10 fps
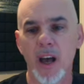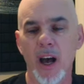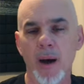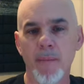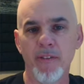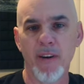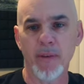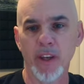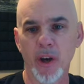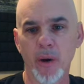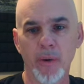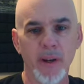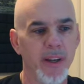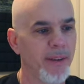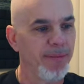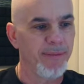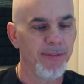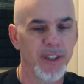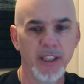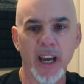Um, if I'm going to go
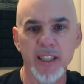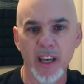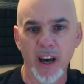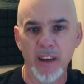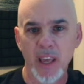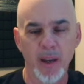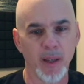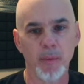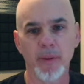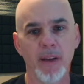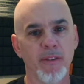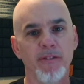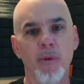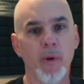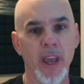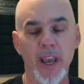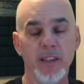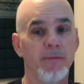to DiceCon and I'm going to play for four days